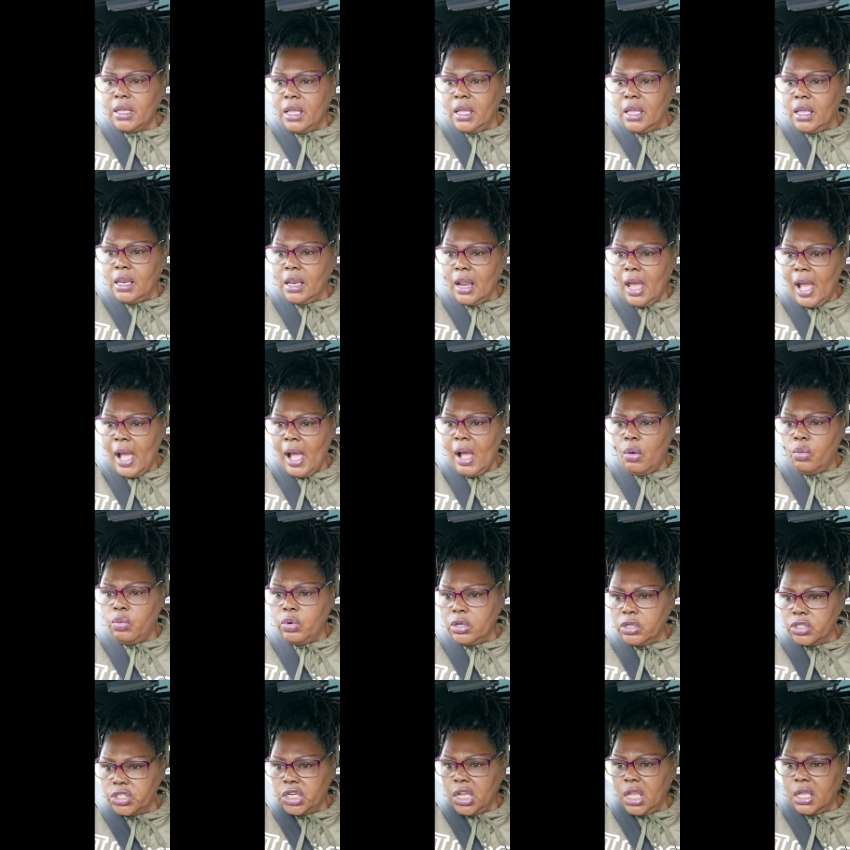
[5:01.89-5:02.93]
and I
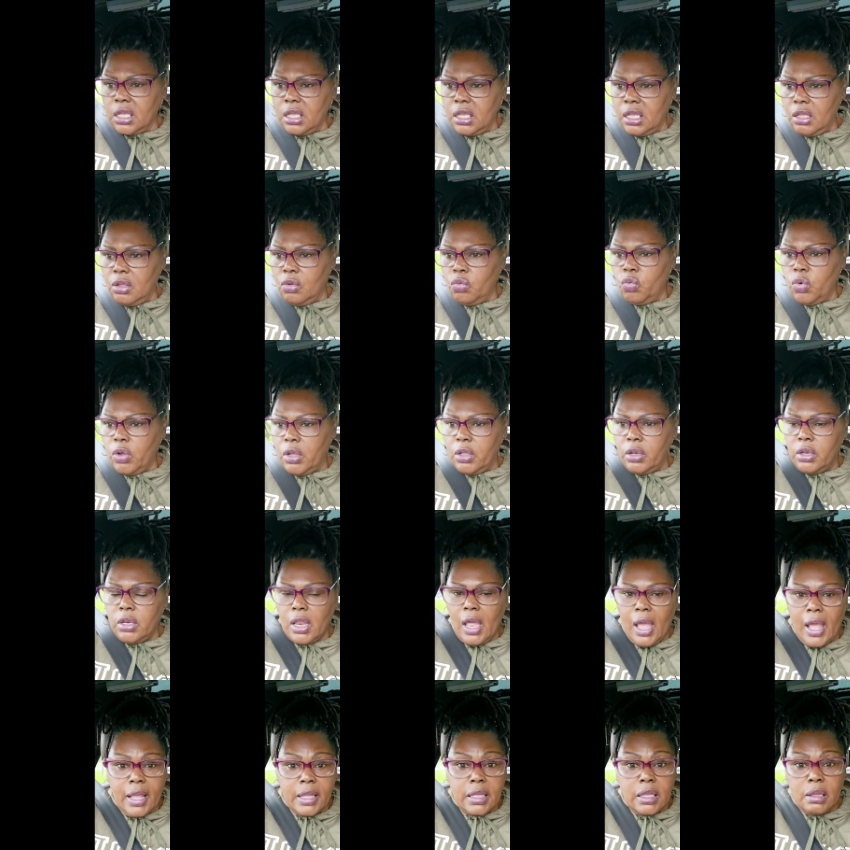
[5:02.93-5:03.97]
will check in when
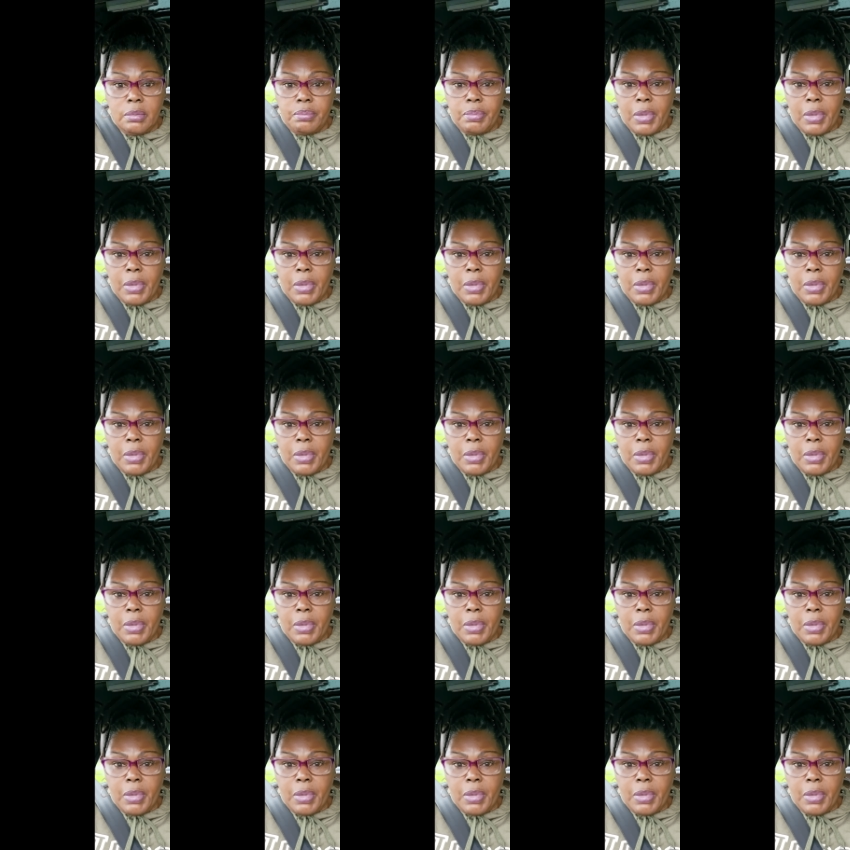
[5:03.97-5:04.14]
I get